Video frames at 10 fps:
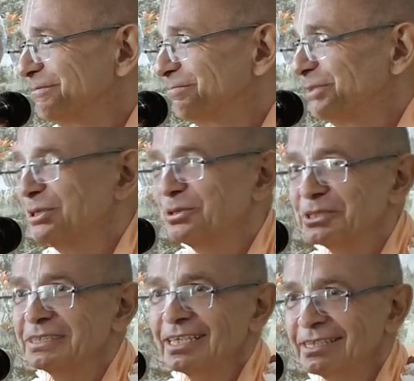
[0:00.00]

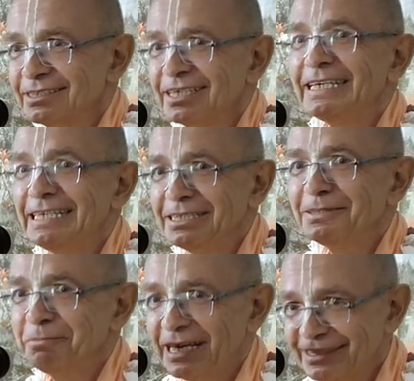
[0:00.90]
because that's the
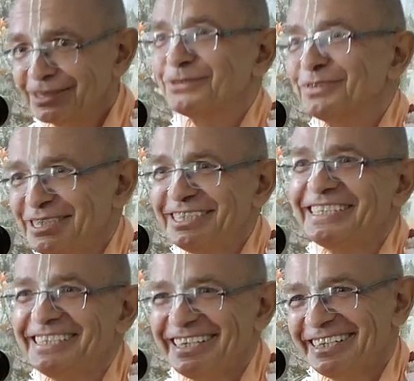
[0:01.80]
hidden message which
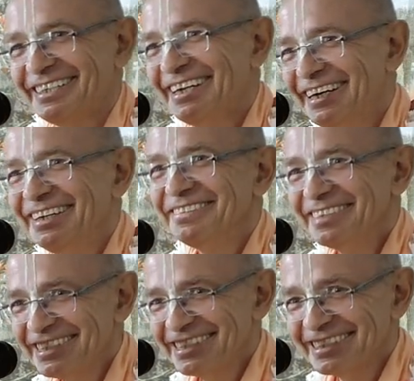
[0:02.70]
is,
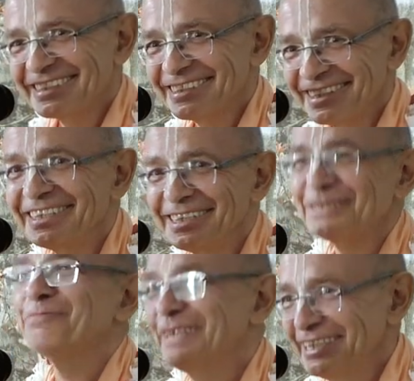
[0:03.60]
which is in
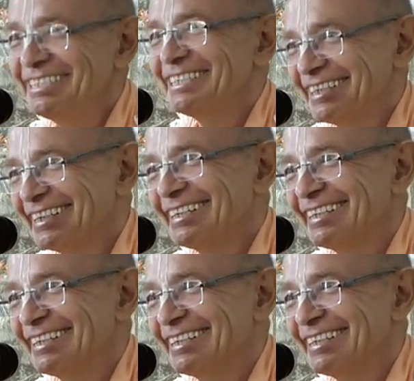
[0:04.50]
his preaching.